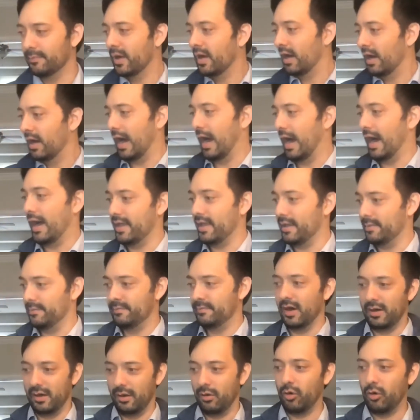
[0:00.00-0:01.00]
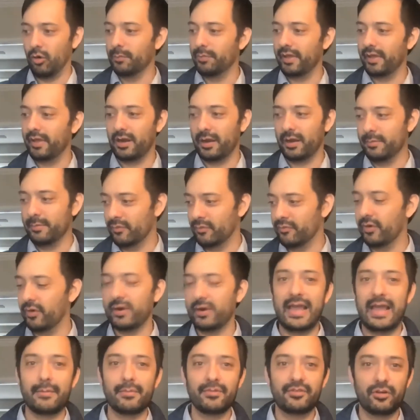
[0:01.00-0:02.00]
I am a horn player. I'm a
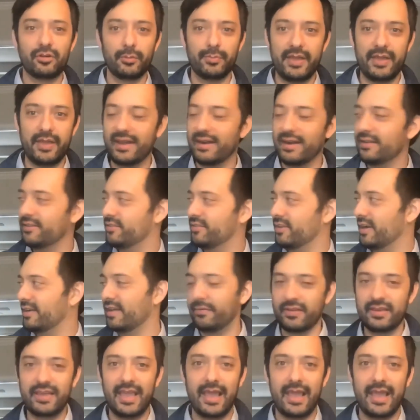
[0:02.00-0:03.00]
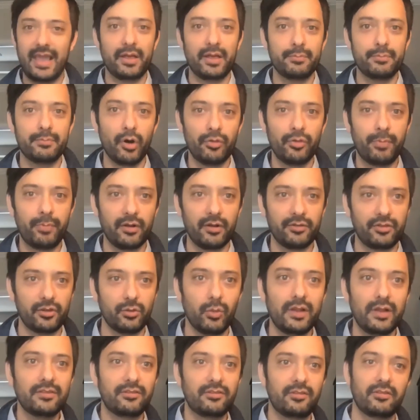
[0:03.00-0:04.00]
very amateur pianist, and I definitely can't play both parts at
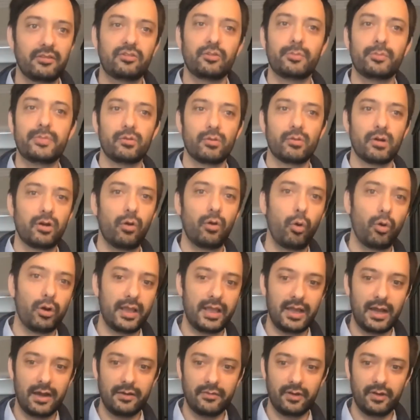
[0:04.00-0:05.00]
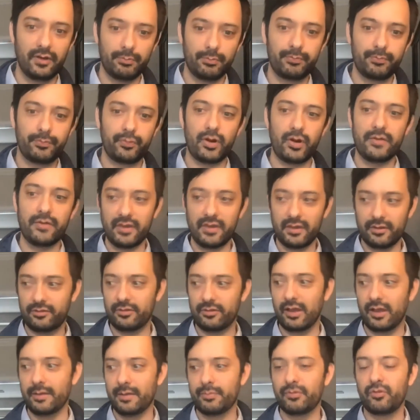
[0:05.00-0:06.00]
once. This will be a recording of a previous
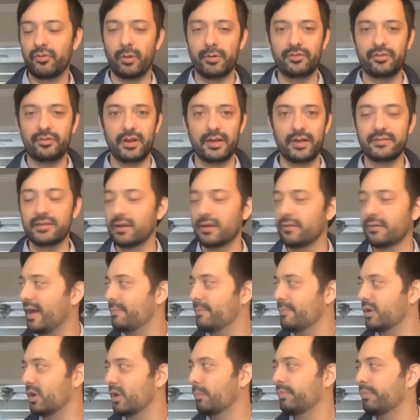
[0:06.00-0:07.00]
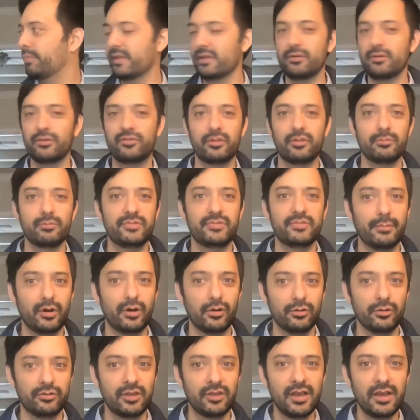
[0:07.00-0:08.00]
performance that I did of that, but I'll play you some
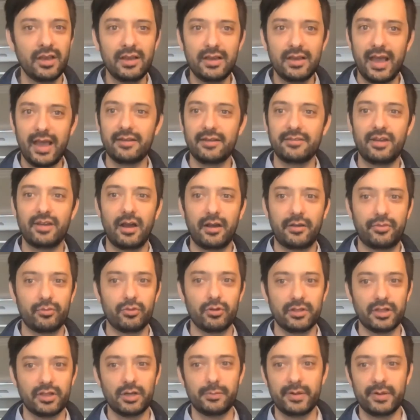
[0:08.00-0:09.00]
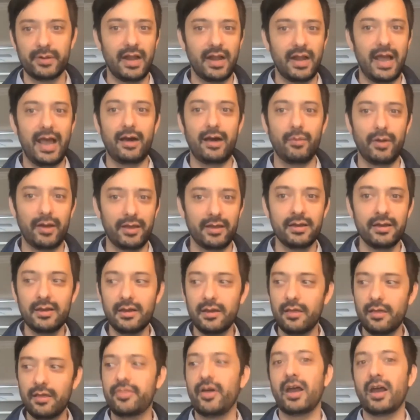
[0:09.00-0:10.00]
demos and talk through a little bit how I
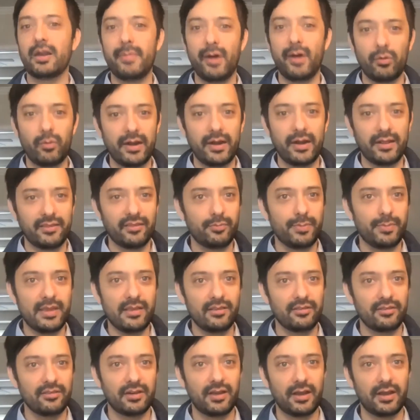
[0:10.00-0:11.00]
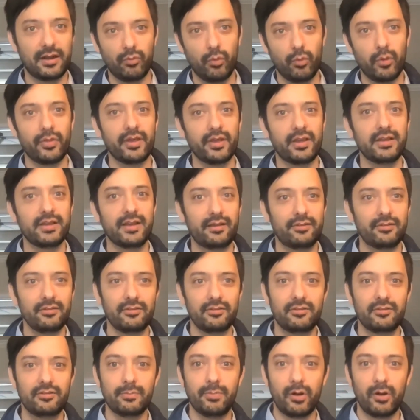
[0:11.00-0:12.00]
thought about writing this piece and kind of where the
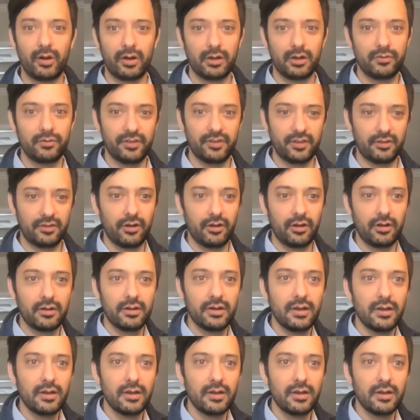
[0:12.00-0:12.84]
connections to particle physics are.